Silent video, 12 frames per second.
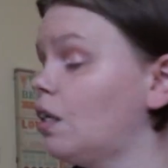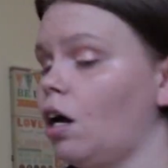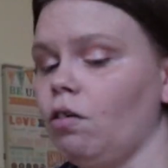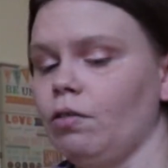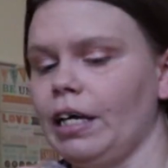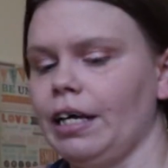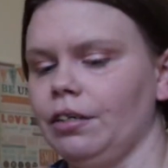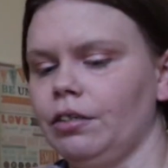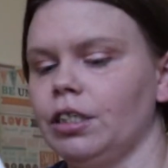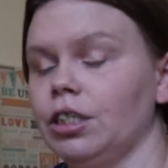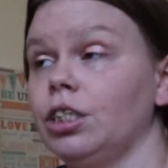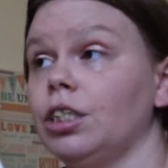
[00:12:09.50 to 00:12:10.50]
Hopefully I can do
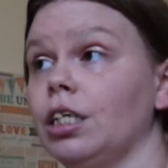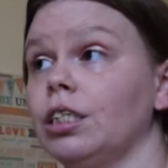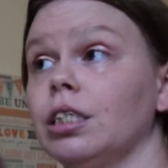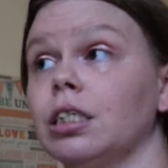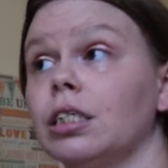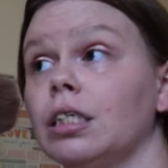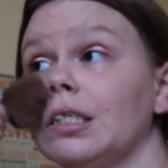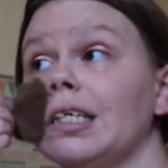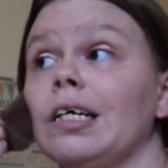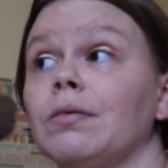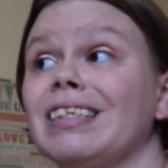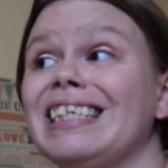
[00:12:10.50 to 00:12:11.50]
this justice, because you
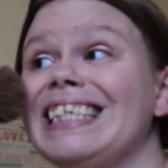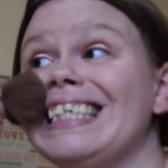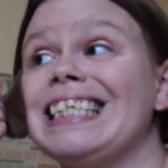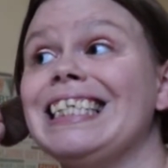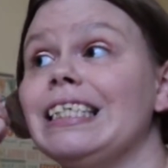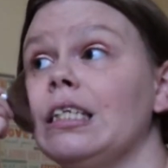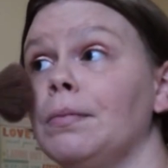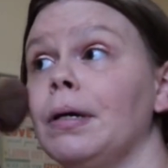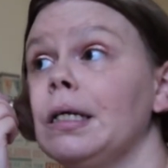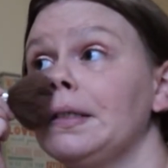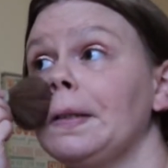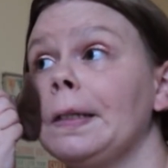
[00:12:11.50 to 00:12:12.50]
can't really see the
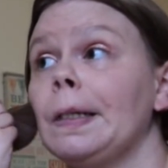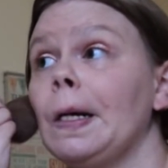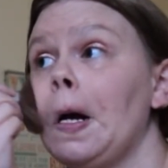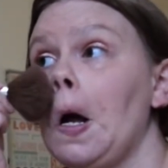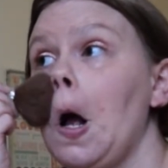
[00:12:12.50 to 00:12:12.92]
best right now.